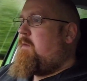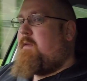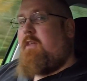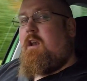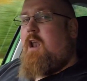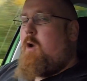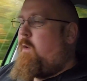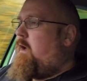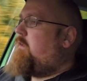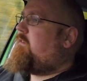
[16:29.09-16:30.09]
but the
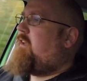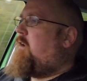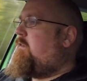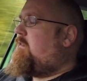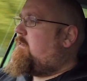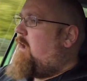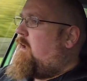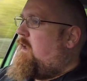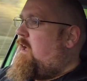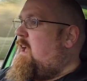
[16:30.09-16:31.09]
lower Skoda
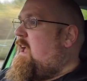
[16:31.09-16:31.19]
Scala.